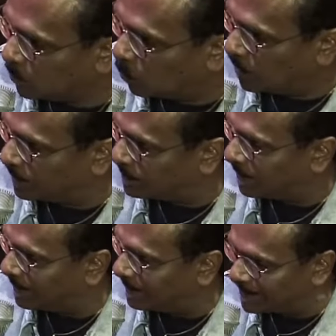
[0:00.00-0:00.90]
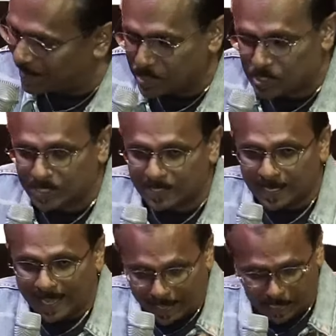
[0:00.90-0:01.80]
The word there is,
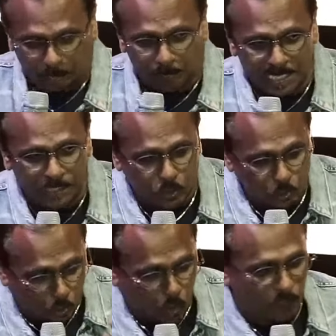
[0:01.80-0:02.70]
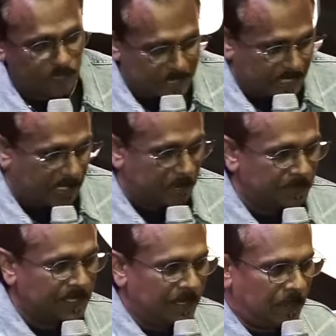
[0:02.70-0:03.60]
help me to
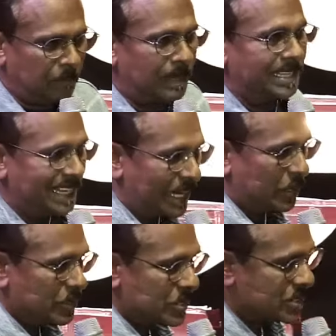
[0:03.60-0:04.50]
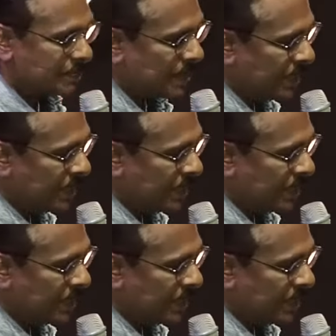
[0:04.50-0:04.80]
overcome my doubts.